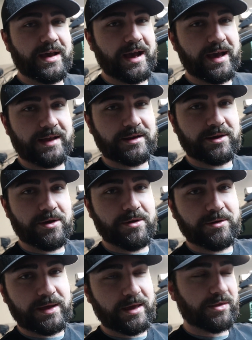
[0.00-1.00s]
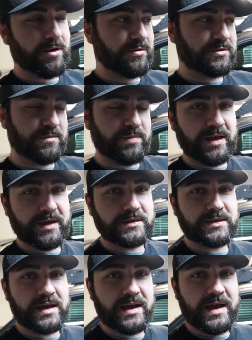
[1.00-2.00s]
I had to go get those
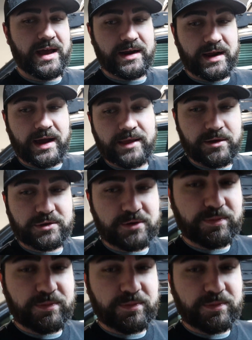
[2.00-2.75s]
replaced. And I got those